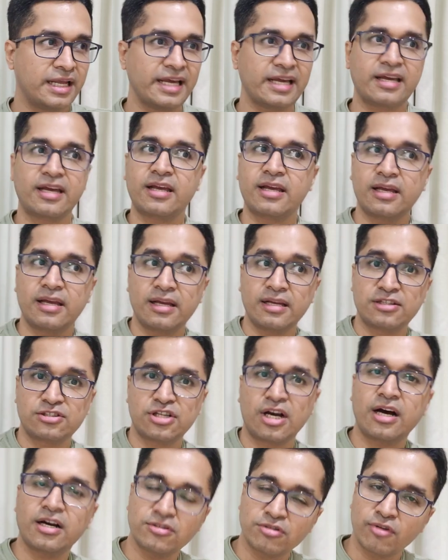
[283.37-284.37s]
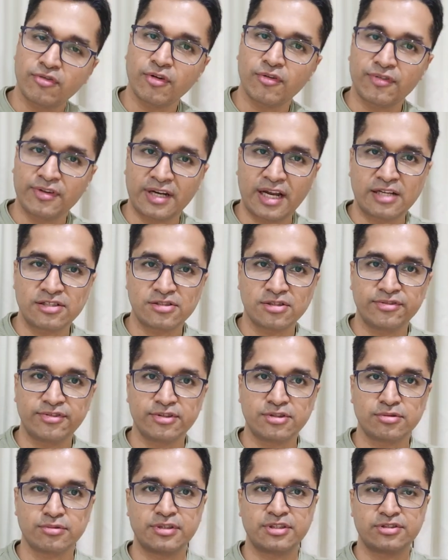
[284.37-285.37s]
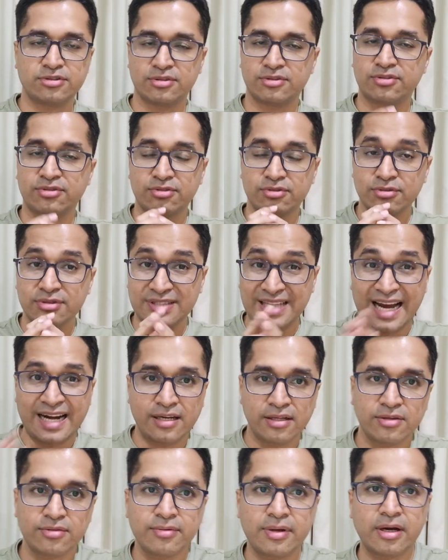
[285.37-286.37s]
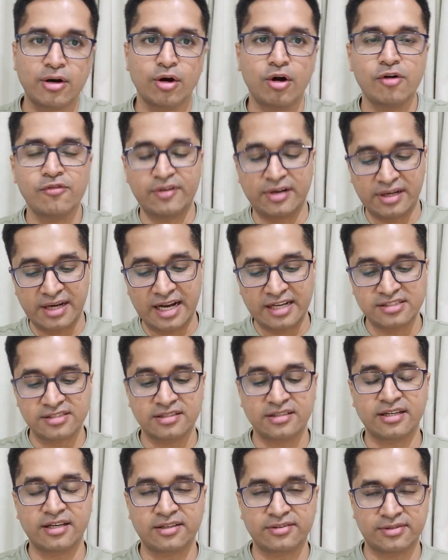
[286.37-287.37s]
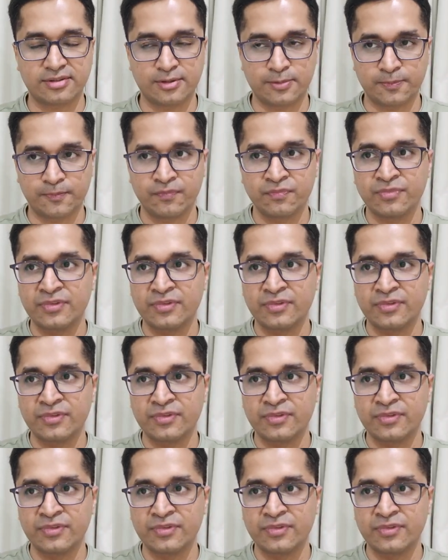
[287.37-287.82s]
take charge of your financial situations. So that is where law of attraction kicks in.